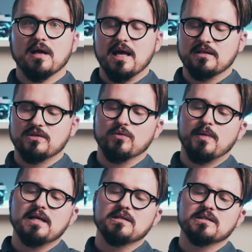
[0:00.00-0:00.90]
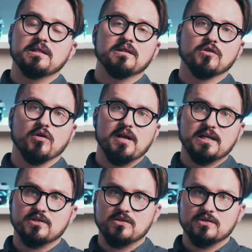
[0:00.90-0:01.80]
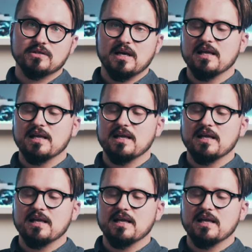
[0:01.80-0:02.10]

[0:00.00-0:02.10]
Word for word: and you buy these little connectors